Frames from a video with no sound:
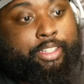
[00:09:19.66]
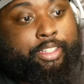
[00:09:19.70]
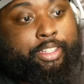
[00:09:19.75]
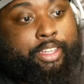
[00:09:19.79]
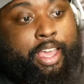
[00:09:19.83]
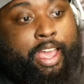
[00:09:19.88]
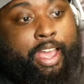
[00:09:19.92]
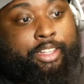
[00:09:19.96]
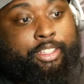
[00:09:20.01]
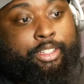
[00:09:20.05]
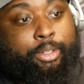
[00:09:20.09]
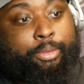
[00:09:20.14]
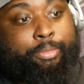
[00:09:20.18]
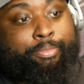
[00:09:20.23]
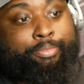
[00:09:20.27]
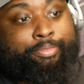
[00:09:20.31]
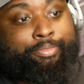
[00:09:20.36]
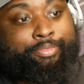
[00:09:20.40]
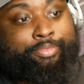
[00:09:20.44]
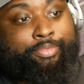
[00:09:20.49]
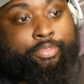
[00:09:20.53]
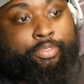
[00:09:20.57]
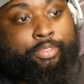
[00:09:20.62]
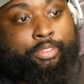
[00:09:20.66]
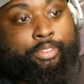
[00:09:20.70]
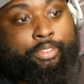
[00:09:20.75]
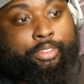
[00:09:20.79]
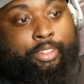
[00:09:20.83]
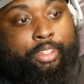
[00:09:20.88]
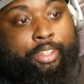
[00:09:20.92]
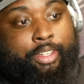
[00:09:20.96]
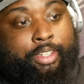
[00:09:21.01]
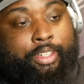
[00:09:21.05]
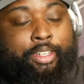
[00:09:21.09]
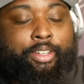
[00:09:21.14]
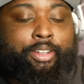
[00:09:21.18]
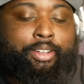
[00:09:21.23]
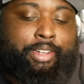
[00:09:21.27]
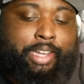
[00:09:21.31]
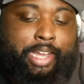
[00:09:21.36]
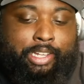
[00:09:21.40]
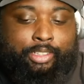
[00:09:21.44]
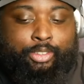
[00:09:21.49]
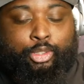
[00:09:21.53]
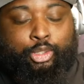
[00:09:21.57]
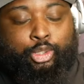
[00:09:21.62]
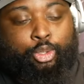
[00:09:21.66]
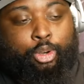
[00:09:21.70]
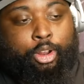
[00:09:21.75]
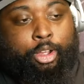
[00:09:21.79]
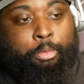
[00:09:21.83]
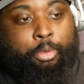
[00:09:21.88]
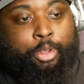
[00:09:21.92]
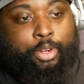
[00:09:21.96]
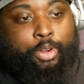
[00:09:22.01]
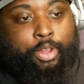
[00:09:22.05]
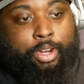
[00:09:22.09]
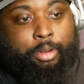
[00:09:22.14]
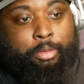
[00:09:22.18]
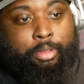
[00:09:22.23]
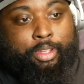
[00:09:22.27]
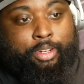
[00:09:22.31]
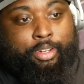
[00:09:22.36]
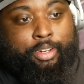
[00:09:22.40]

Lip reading: You had to. Had to strong, but you know what I